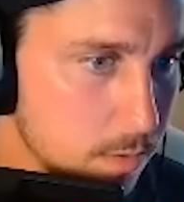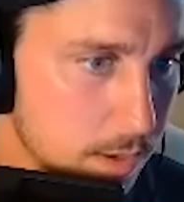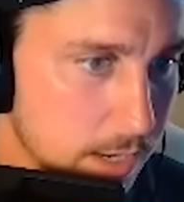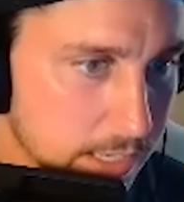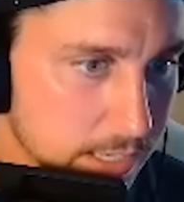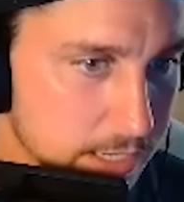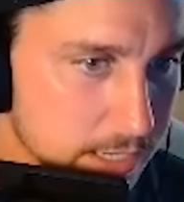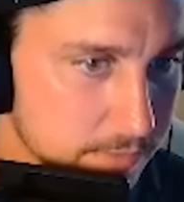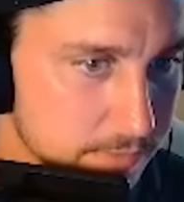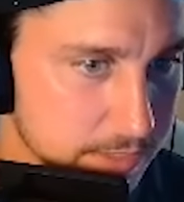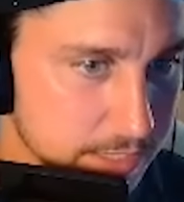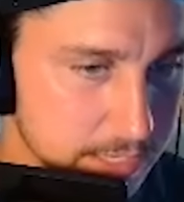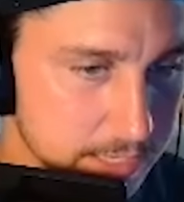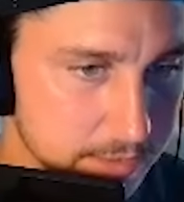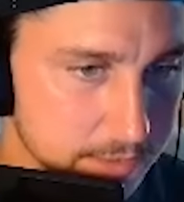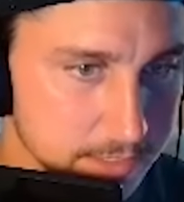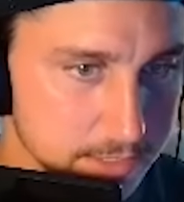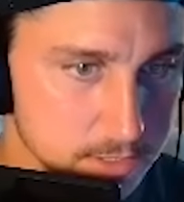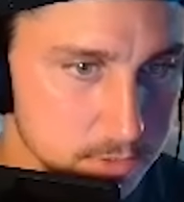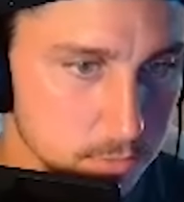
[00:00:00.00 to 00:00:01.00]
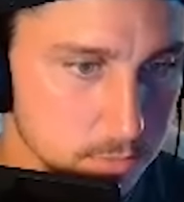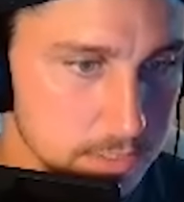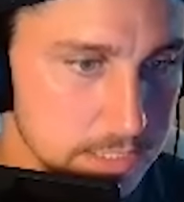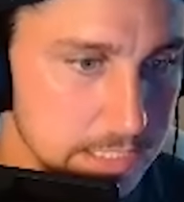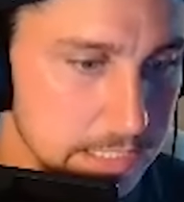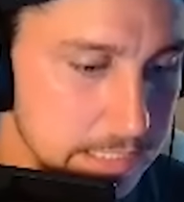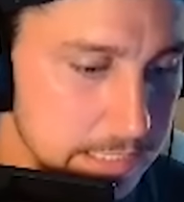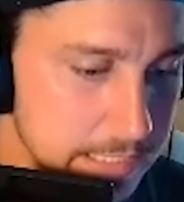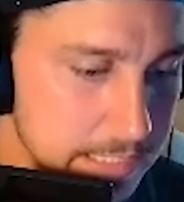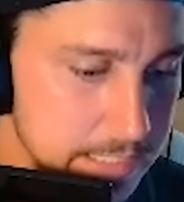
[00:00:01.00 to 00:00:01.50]
Got to give the kid the tools
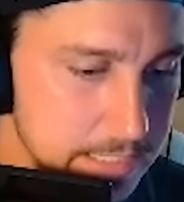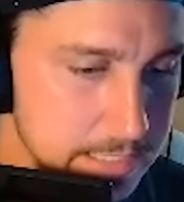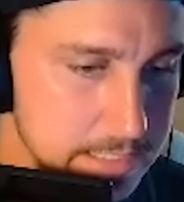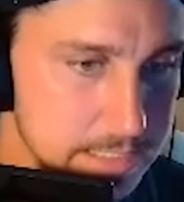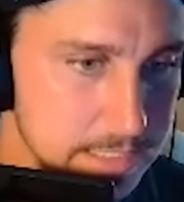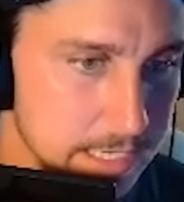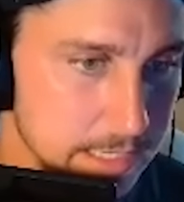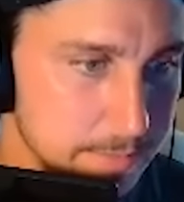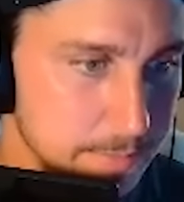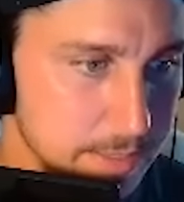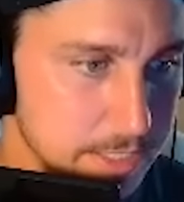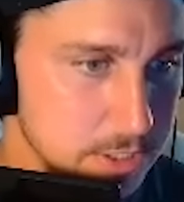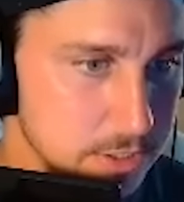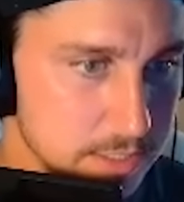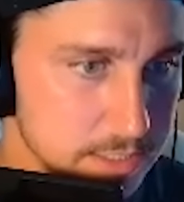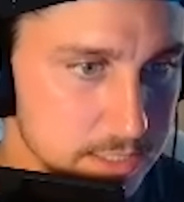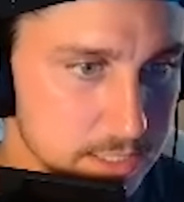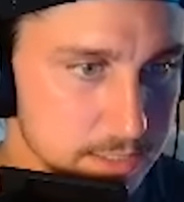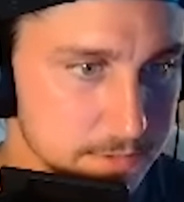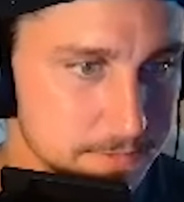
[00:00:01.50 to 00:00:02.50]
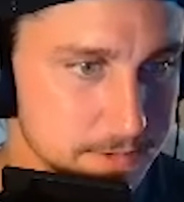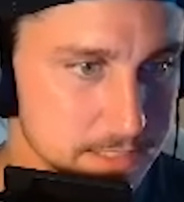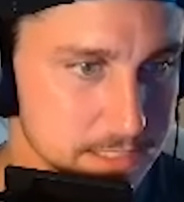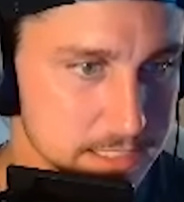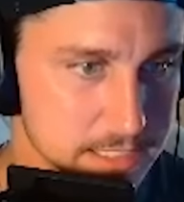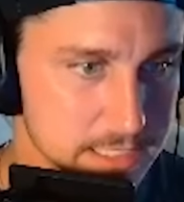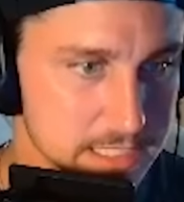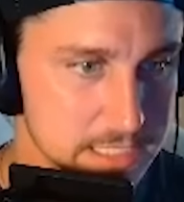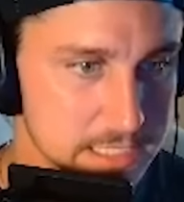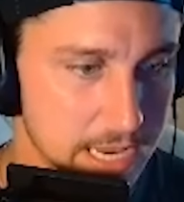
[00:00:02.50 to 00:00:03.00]
he needs. Got to make sure the defense
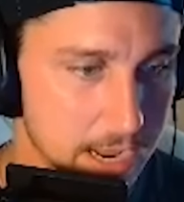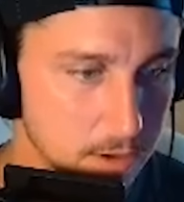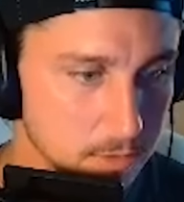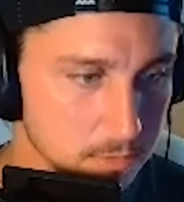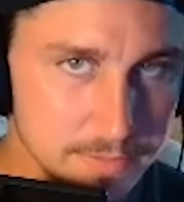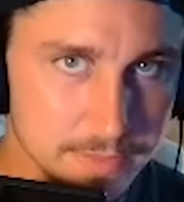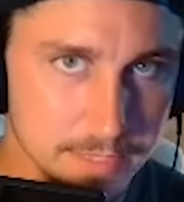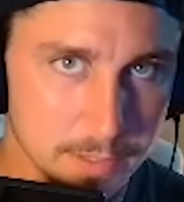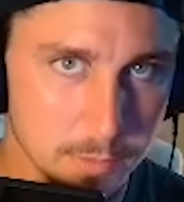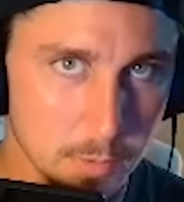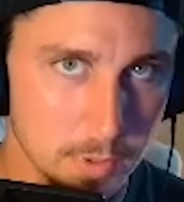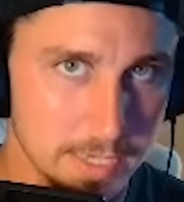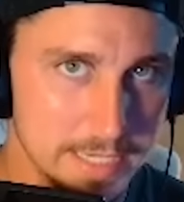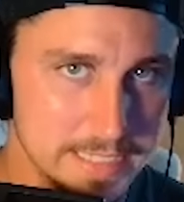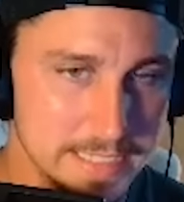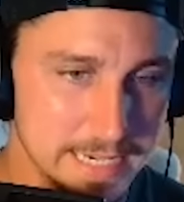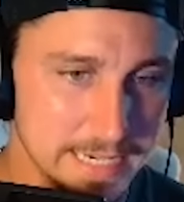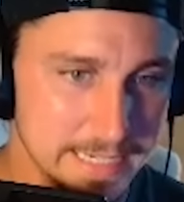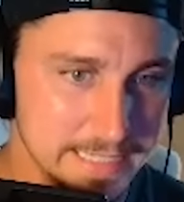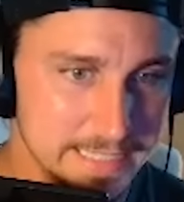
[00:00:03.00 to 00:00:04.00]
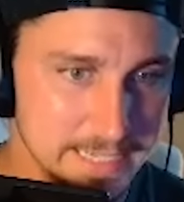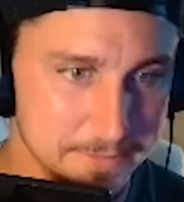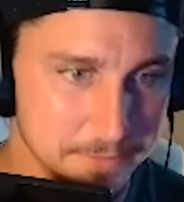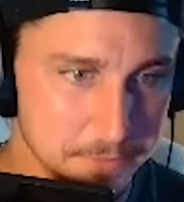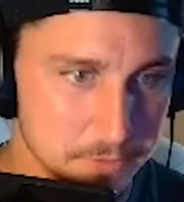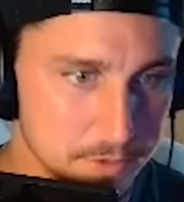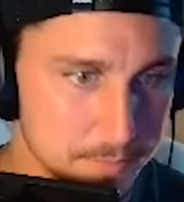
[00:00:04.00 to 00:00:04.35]
is stout. I think we're going to take a different